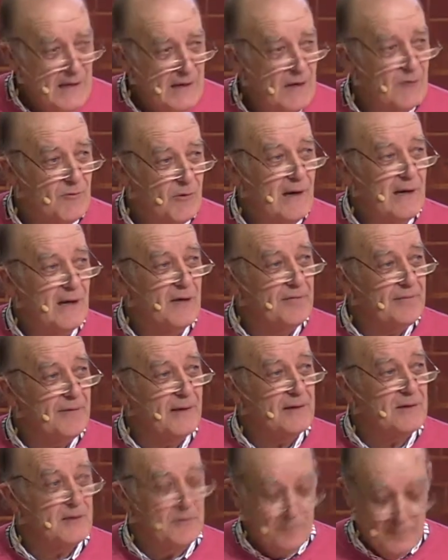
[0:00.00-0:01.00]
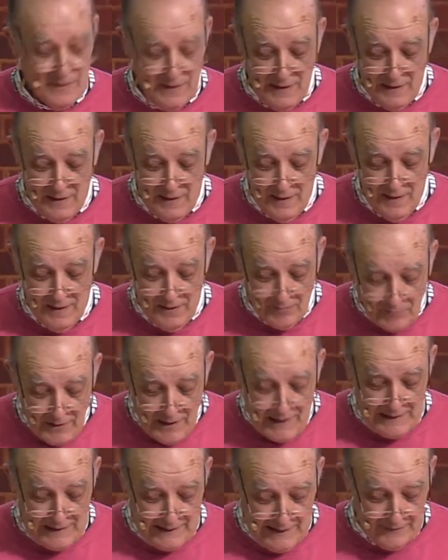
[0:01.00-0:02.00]
it really affected me
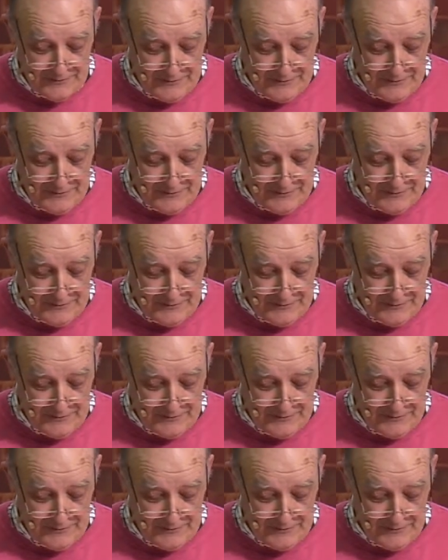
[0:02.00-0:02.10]
greatly,